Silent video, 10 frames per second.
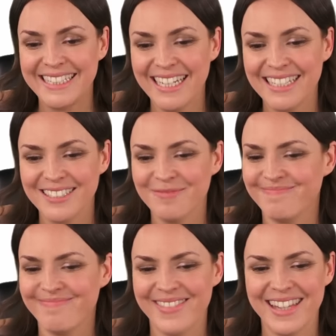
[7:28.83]
then
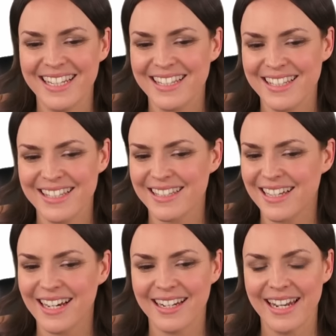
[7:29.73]
this is
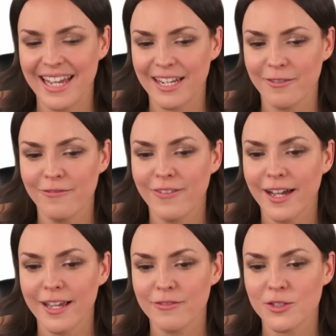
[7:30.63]
not negative
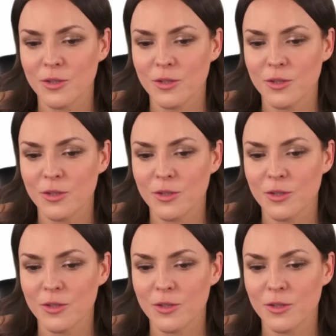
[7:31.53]
5.